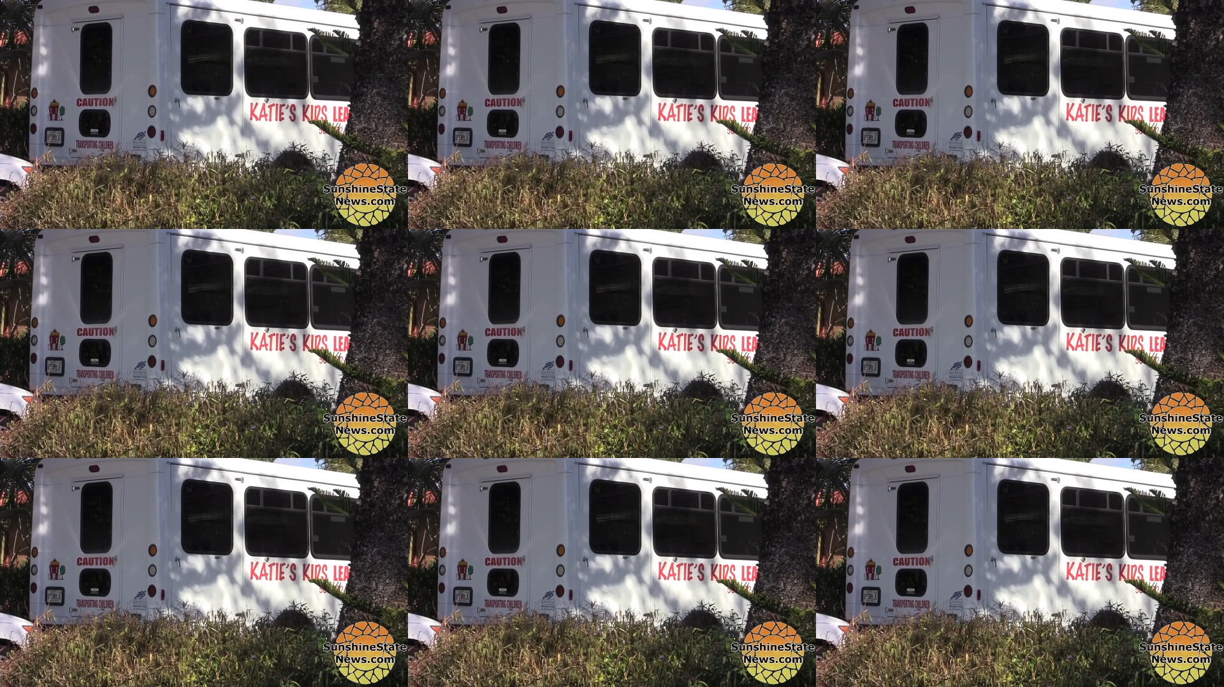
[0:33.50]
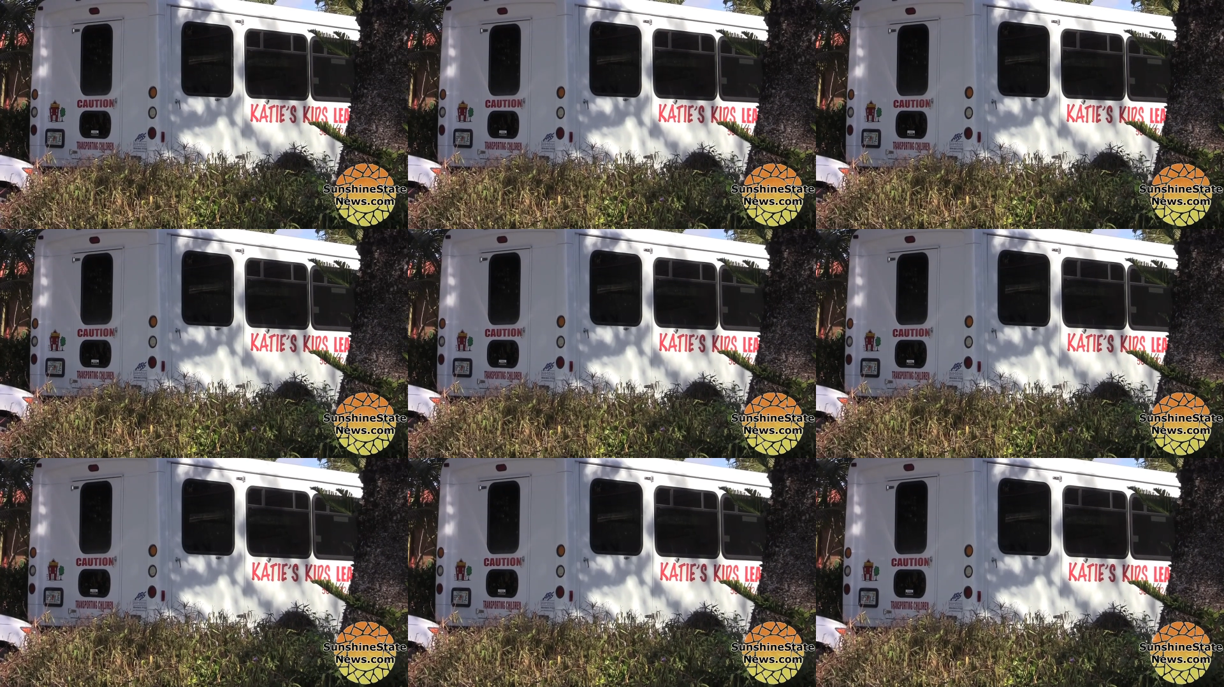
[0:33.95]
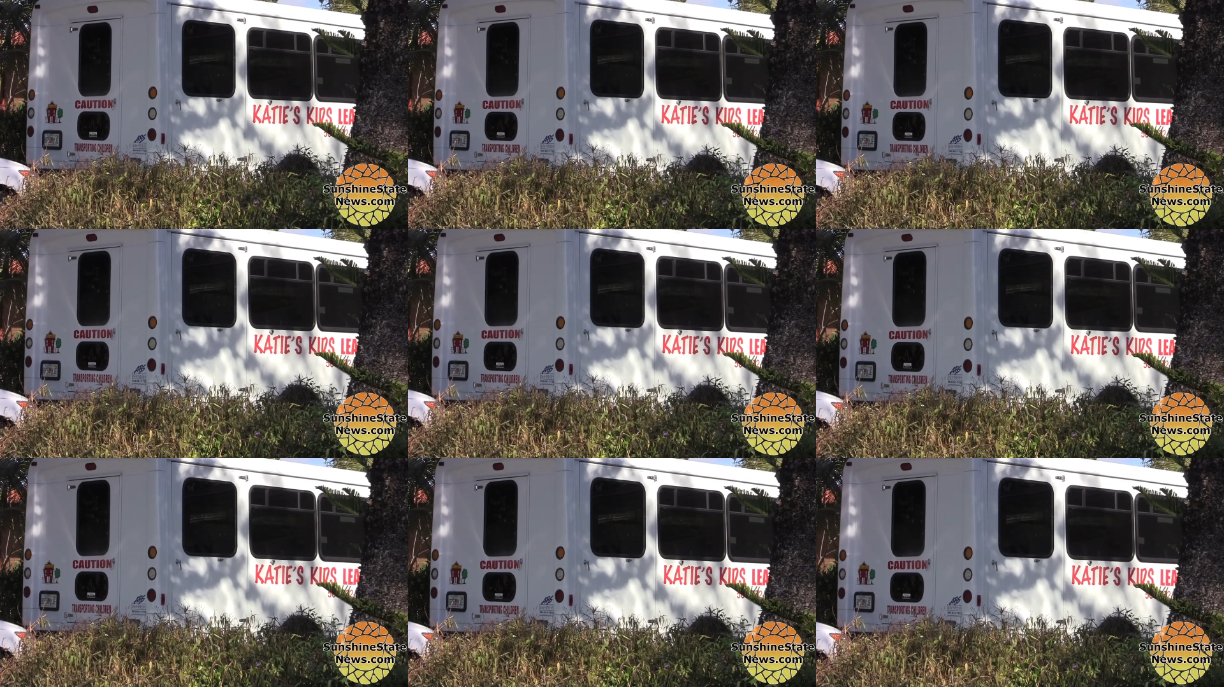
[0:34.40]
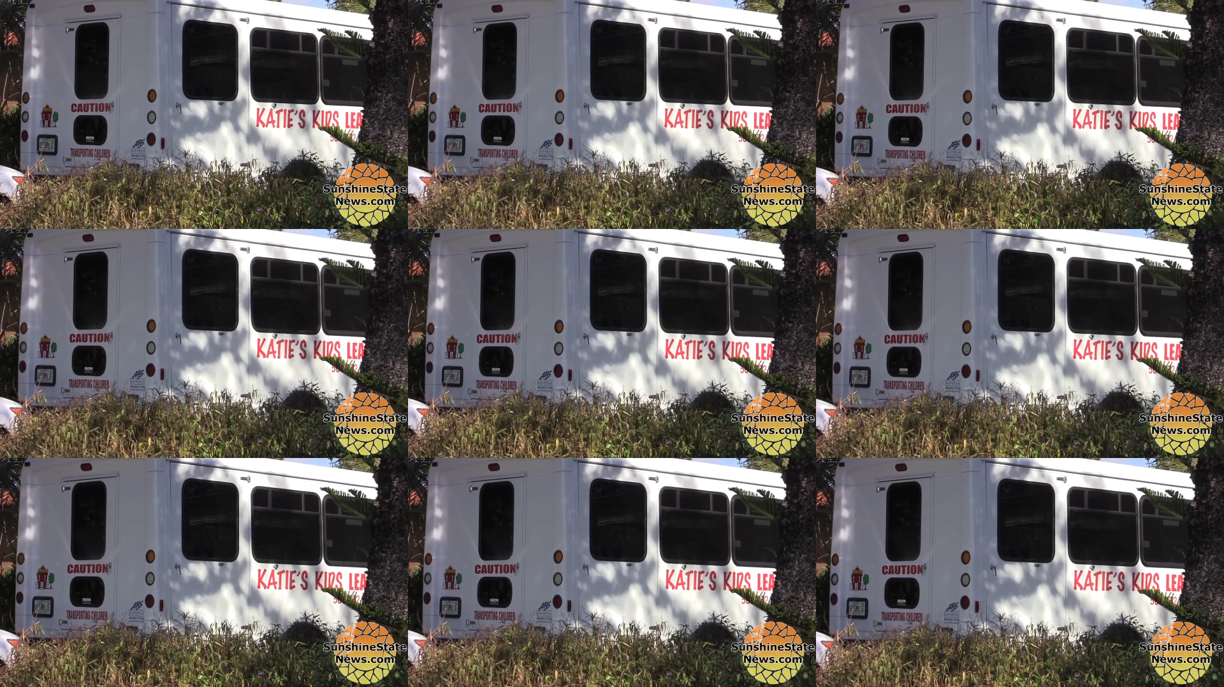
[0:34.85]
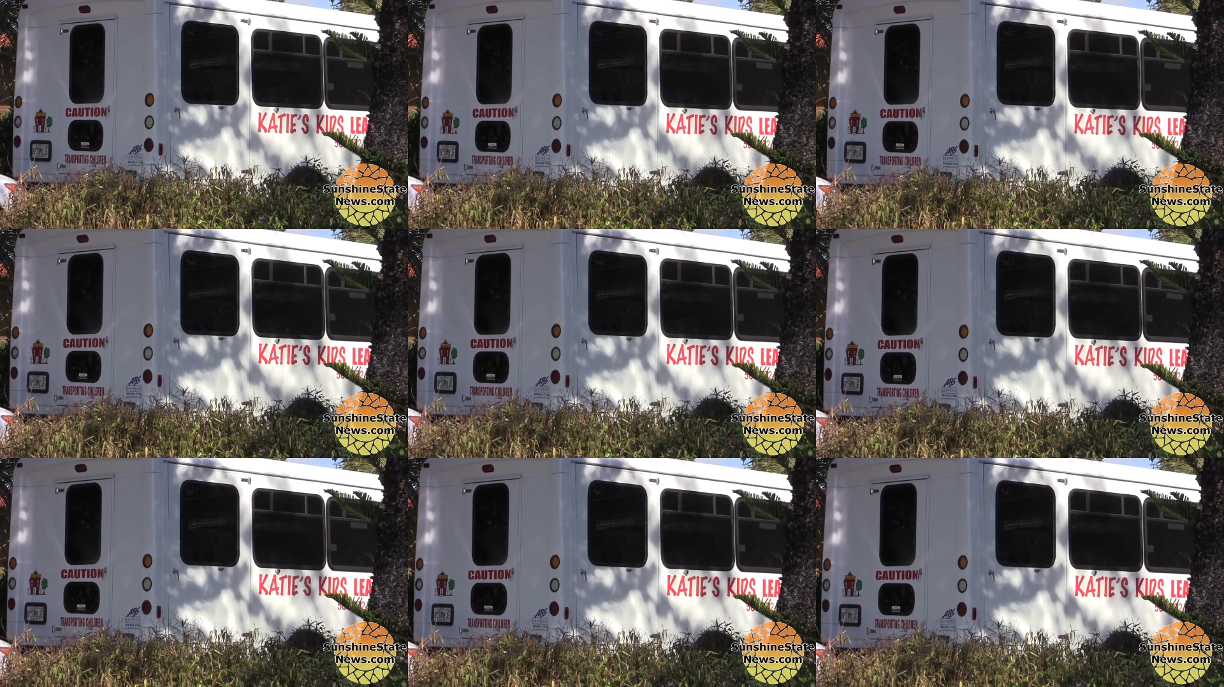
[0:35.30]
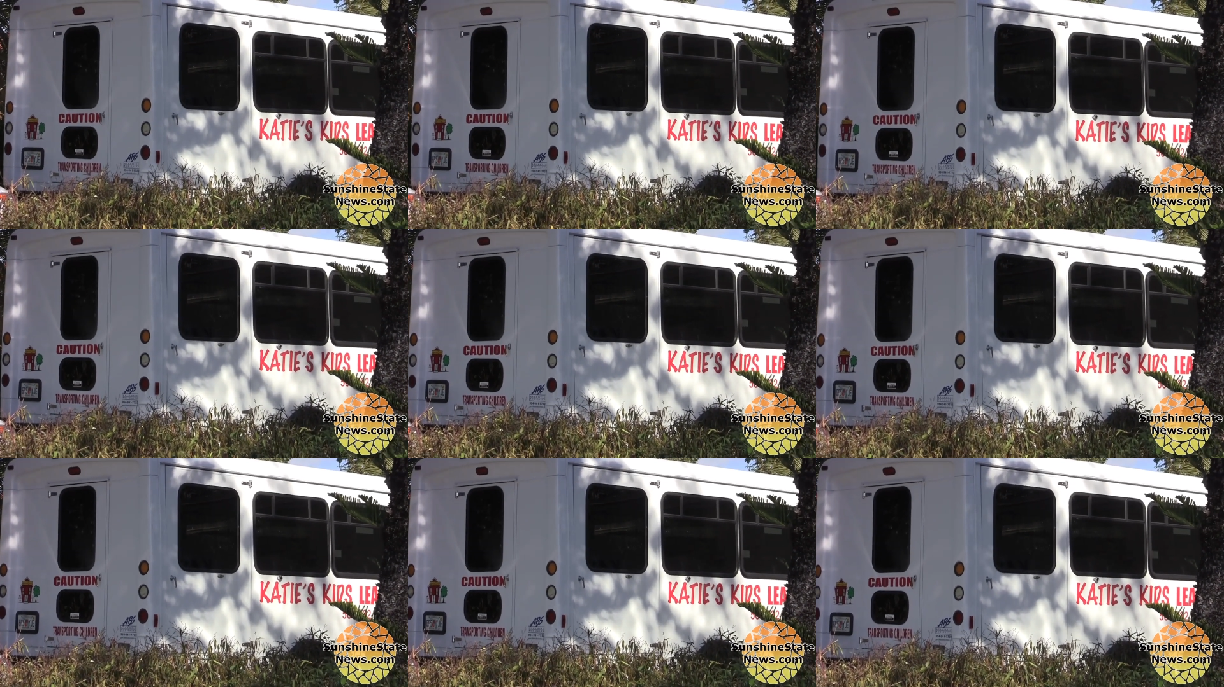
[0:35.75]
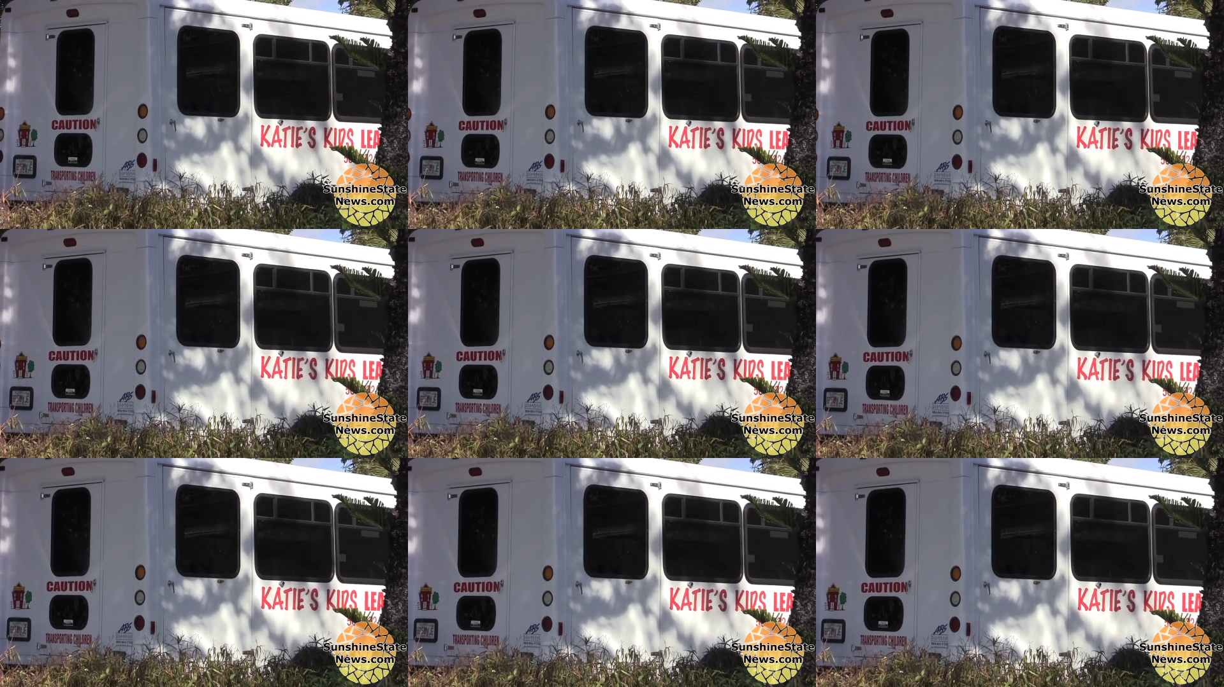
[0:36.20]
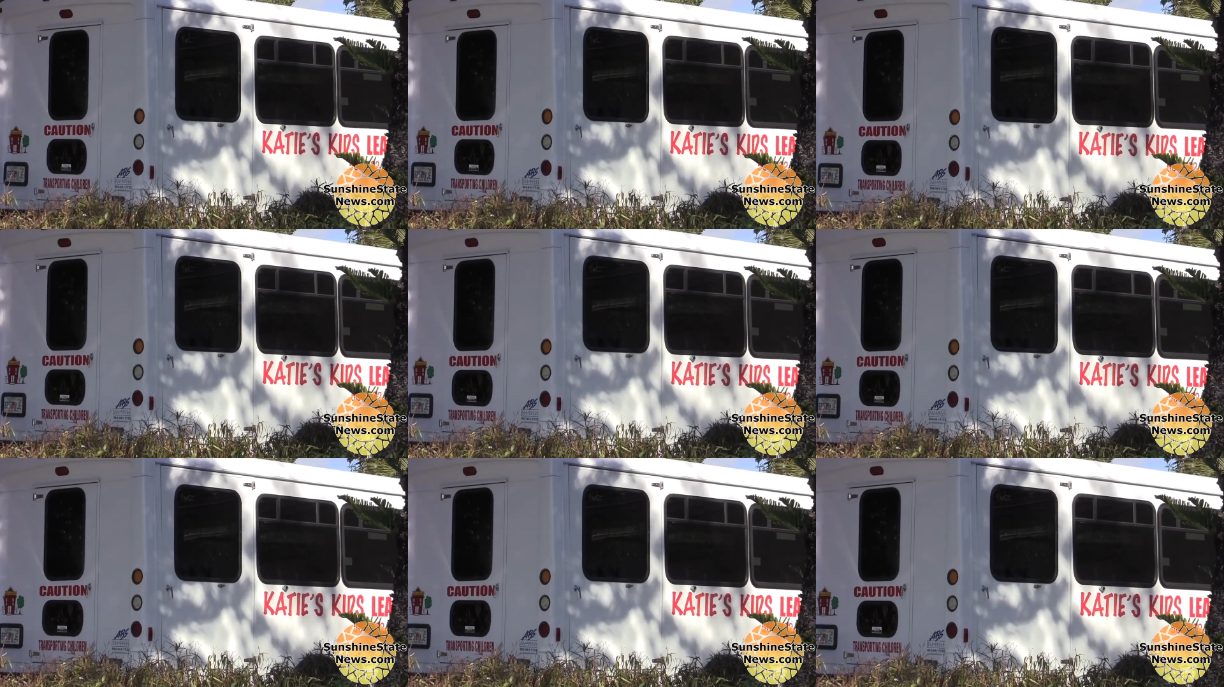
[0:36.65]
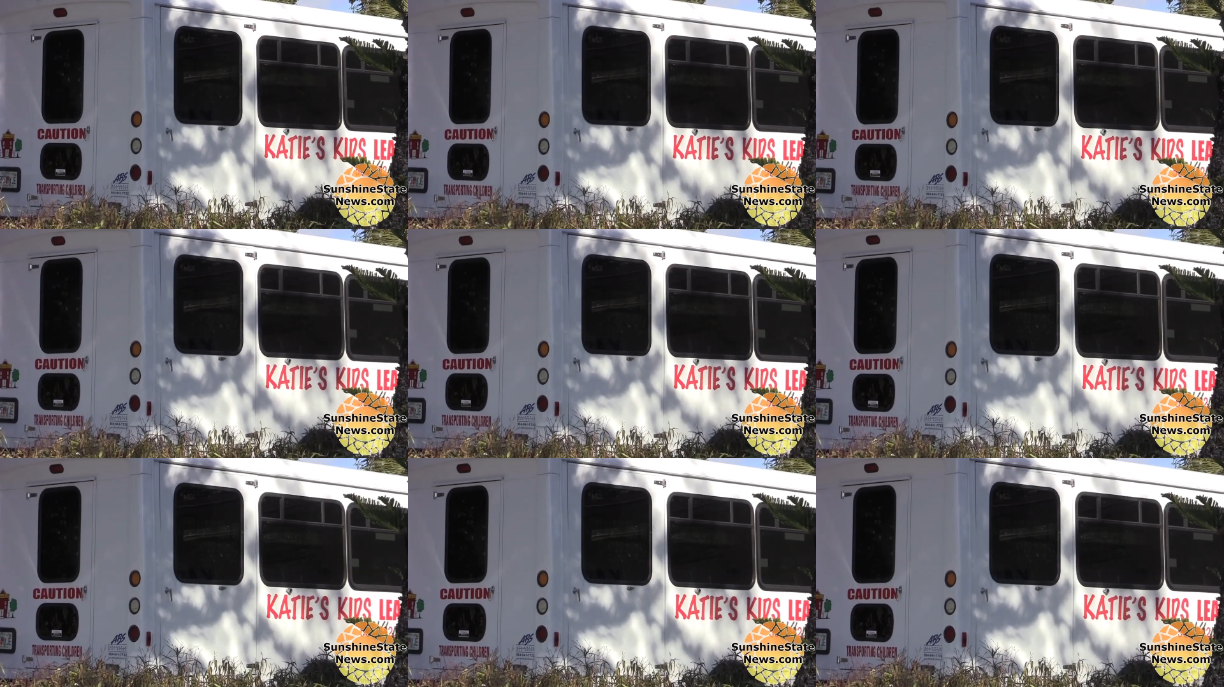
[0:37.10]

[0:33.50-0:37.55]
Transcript: Nobody's mouth can be seen.